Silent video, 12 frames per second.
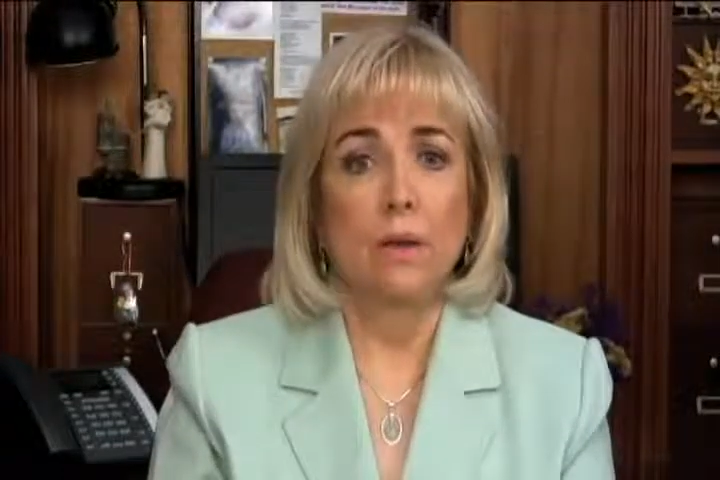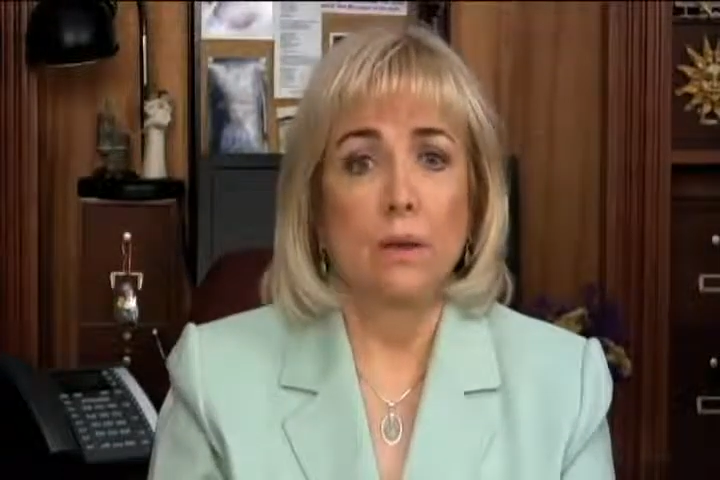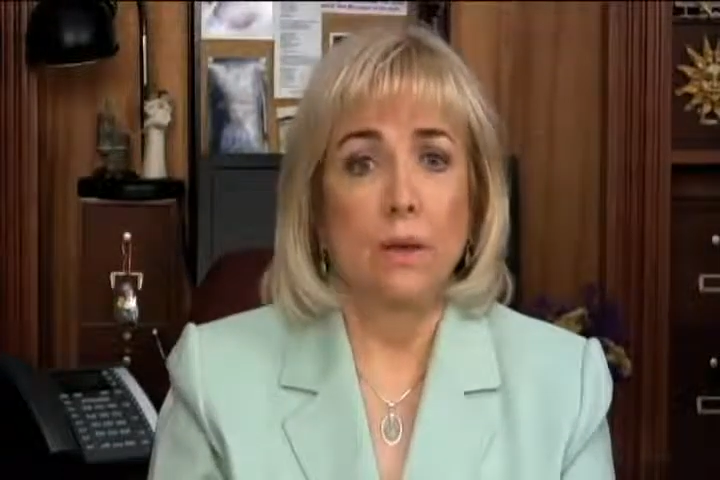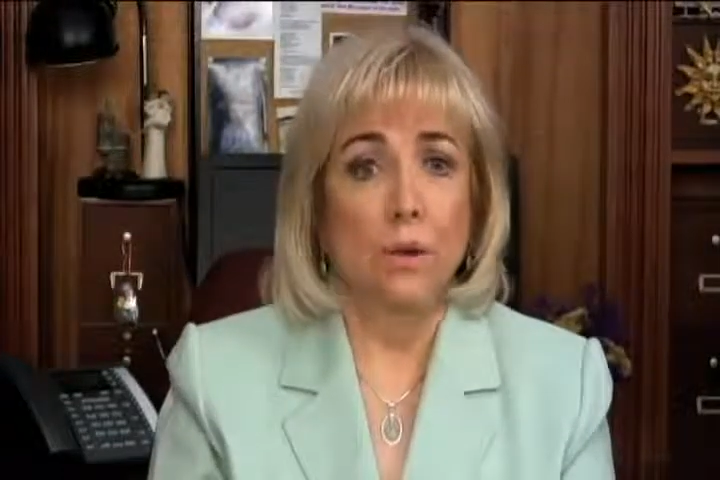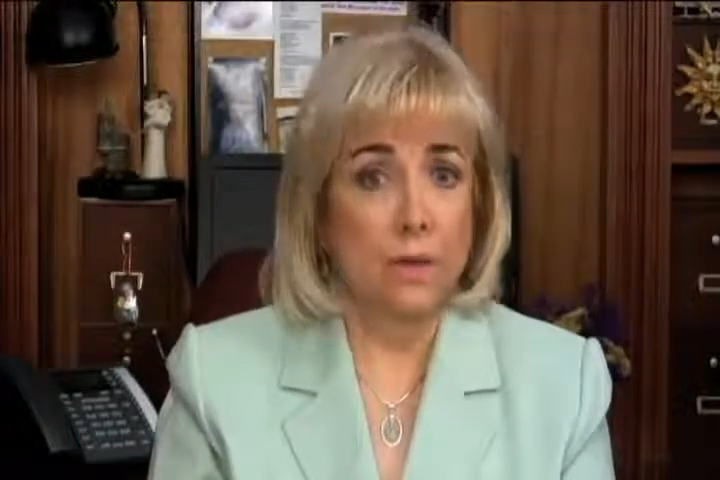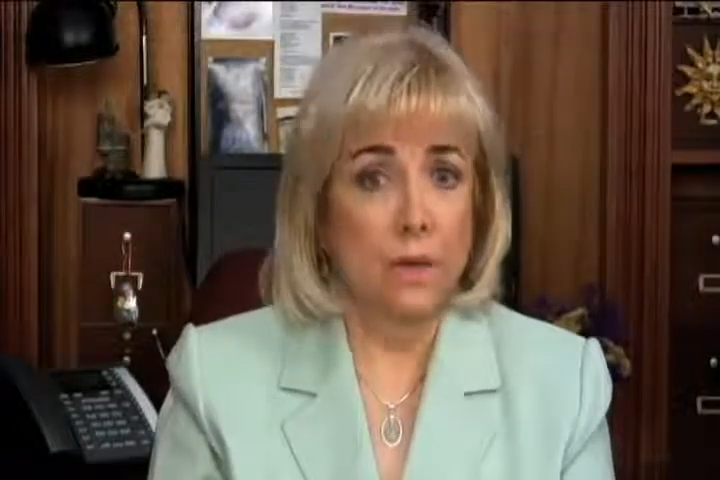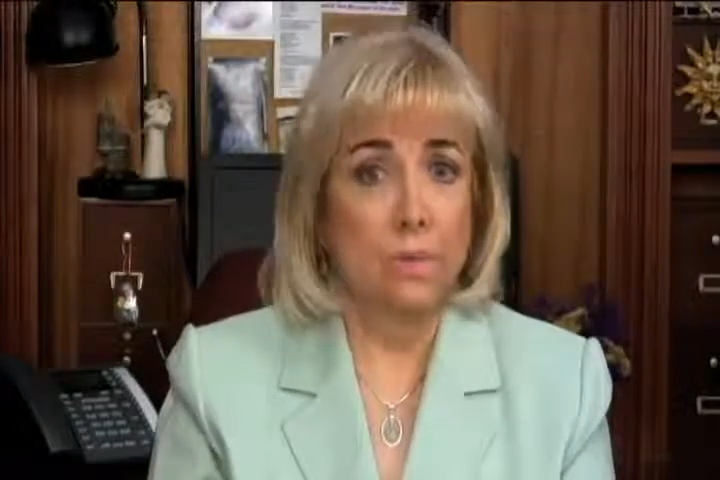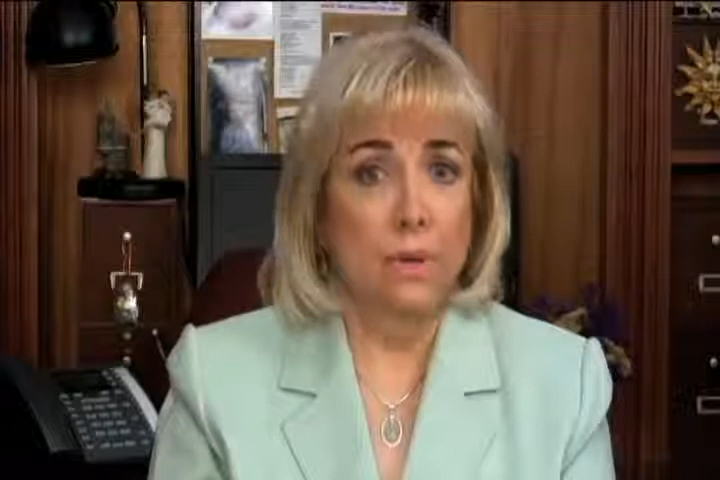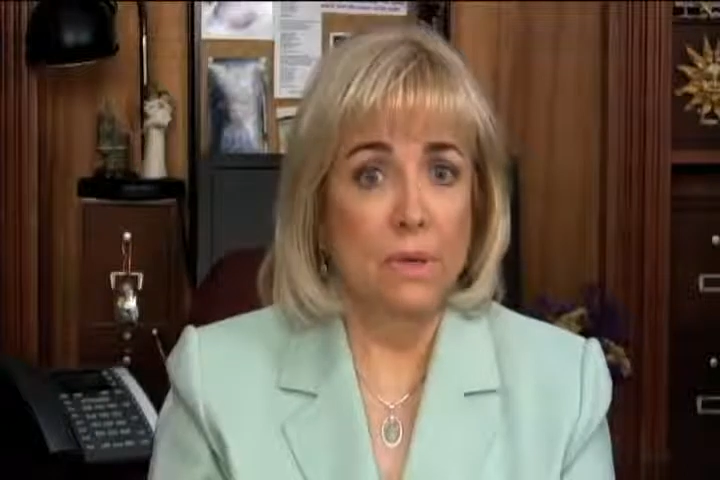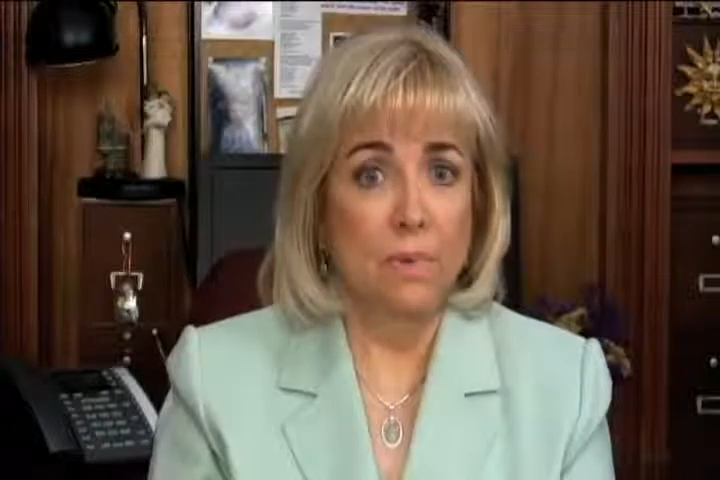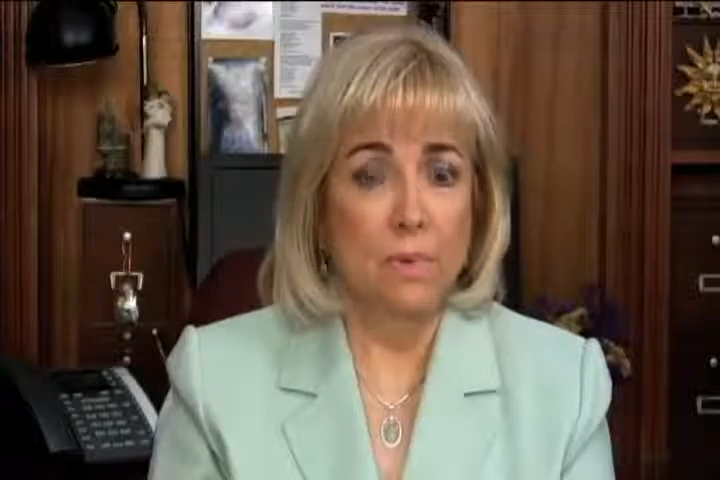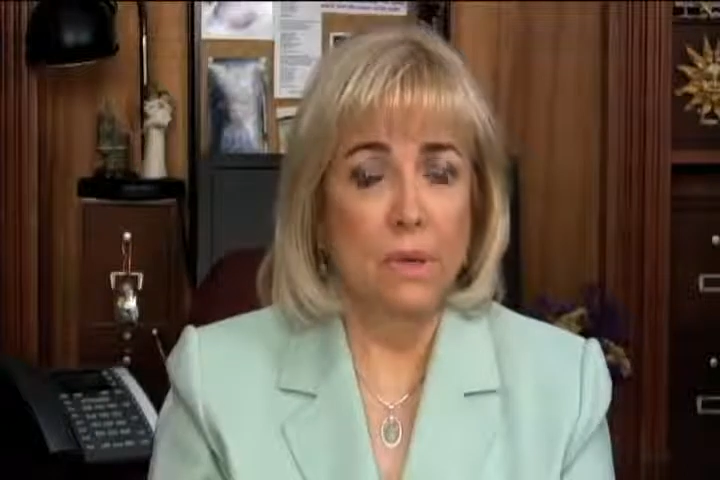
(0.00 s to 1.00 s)
go to
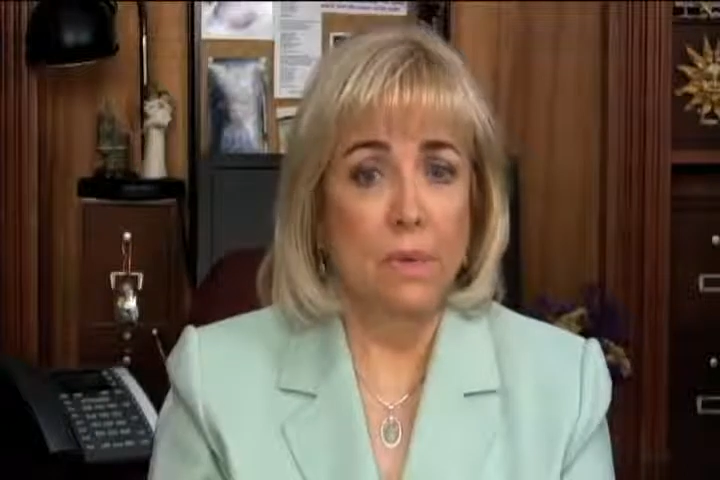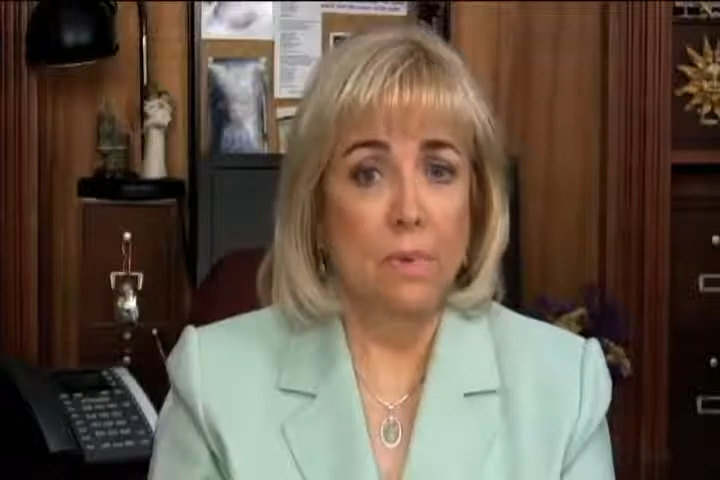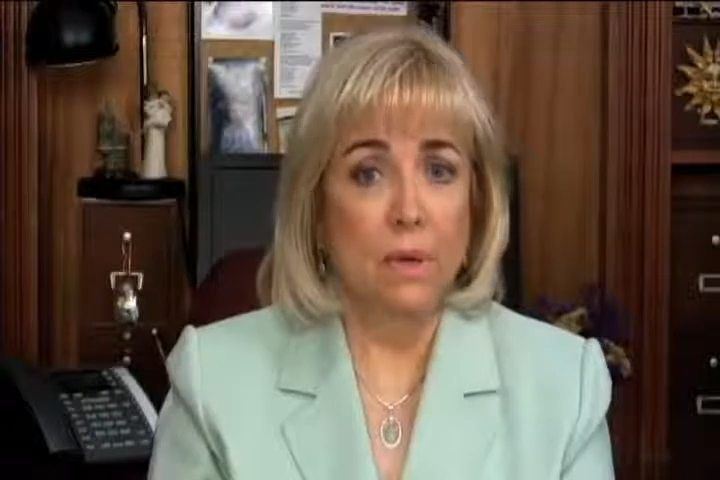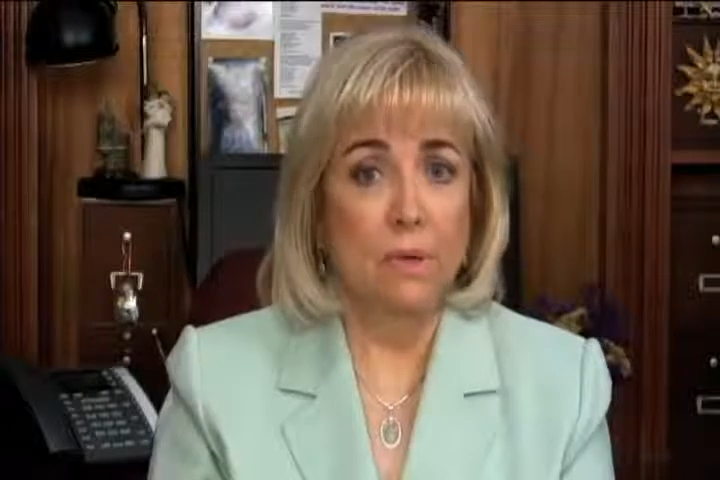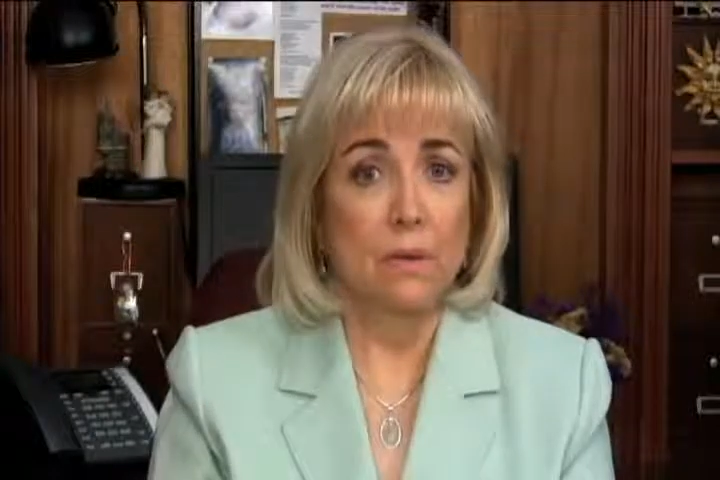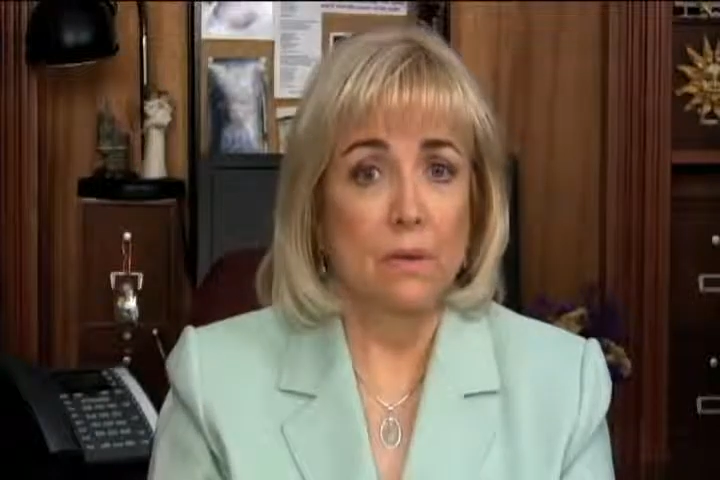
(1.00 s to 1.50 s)
www.nvic.org.